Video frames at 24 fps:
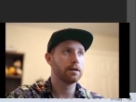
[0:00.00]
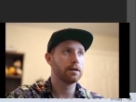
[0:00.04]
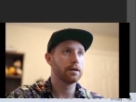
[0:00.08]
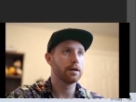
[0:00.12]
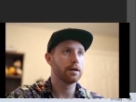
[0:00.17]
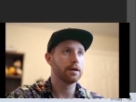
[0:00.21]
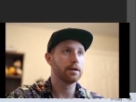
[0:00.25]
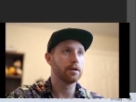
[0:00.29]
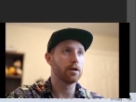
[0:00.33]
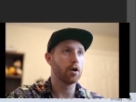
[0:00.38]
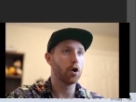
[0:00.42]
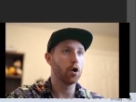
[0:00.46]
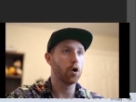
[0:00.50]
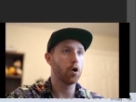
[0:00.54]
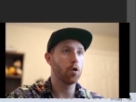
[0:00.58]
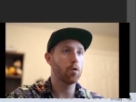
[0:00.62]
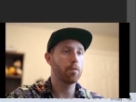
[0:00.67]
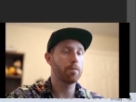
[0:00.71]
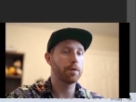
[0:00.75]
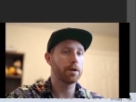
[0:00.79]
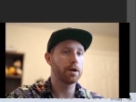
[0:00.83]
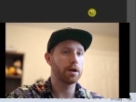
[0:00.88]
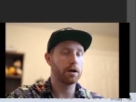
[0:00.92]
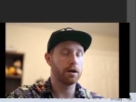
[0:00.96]
and
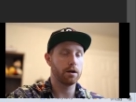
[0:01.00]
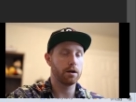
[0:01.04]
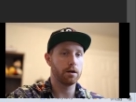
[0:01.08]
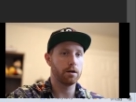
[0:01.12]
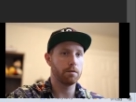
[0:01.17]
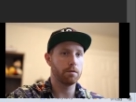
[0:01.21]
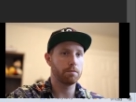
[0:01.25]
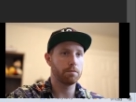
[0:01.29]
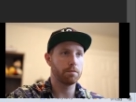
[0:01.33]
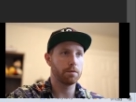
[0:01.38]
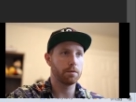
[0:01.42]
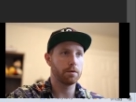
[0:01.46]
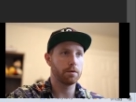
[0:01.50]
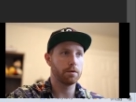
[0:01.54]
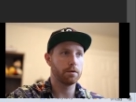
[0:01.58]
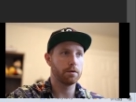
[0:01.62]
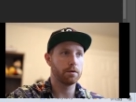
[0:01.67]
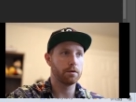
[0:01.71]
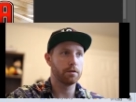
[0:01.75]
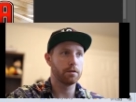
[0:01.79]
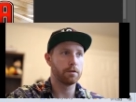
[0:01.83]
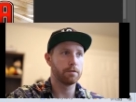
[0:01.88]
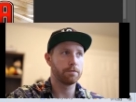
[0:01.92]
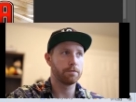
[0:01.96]
open up
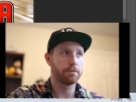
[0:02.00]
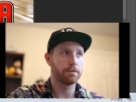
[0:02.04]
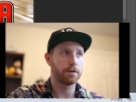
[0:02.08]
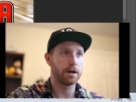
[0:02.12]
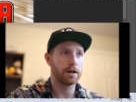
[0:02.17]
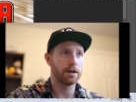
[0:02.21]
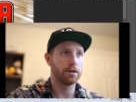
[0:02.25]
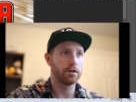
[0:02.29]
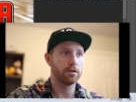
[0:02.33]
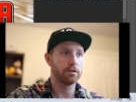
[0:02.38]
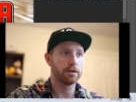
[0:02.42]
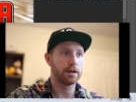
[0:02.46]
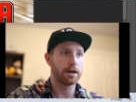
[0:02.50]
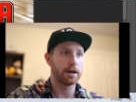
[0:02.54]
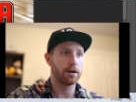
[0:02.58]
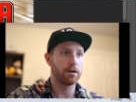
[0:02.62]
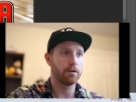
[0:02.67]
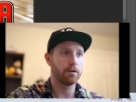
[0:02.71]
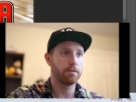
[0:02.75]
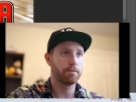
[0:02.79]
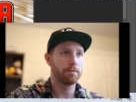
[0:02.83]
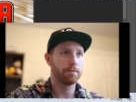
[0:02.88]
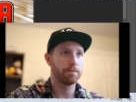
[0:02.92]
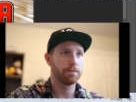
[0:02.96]
the file
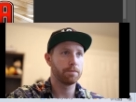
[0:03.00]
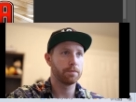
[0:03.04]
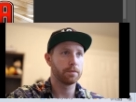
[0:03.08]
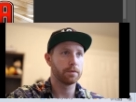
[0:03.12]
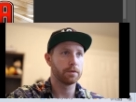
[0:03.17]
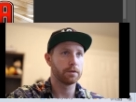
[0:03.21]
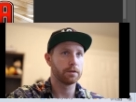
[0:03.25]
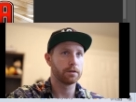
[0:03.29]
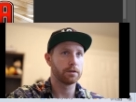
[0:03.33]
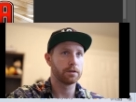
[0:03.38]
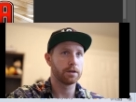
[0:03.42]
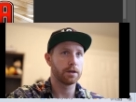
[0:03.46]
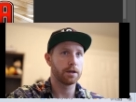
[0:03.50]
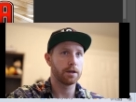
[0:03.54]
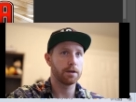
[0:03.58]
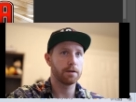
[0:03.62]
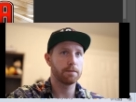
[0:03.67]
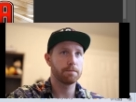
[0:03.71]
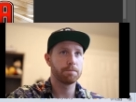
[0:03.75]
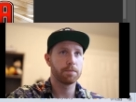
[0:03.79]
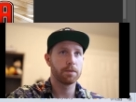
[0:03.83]
now. Okay.